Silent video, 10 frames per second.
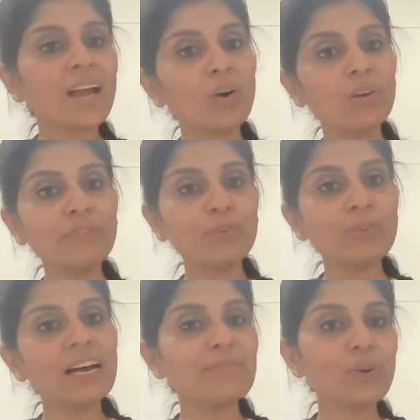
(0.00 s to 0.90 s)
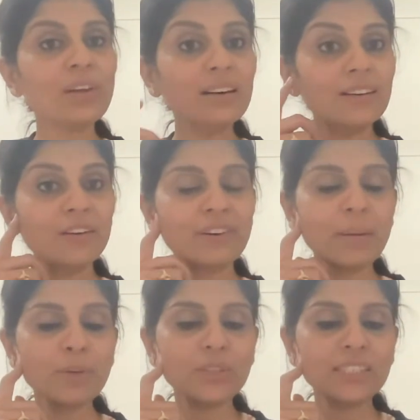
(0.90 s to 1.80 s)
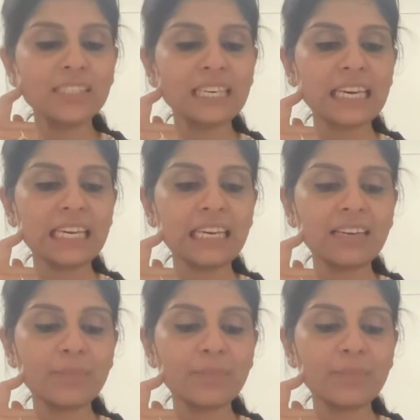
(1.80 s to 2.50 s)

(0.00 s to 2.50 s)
all of you have you all heard of i'm not saying